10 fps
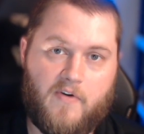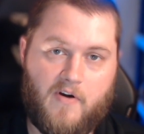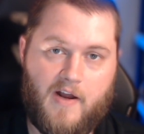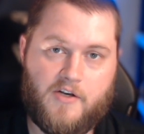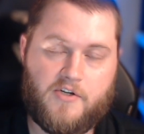for
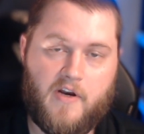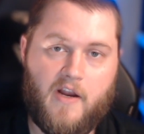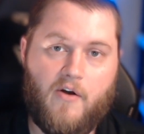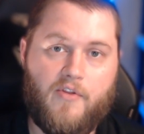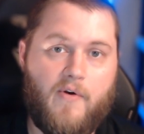
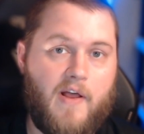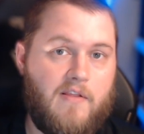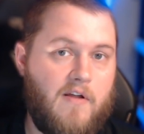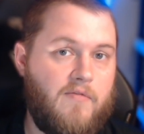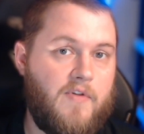CrowdStrike, although I
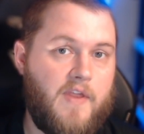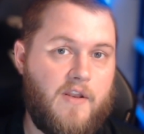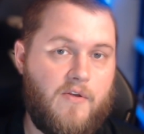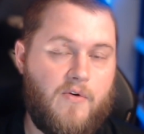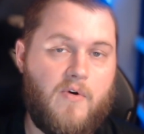love what
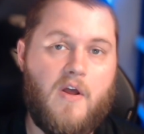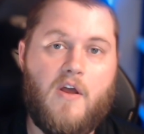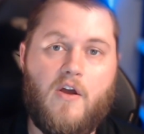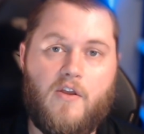they do.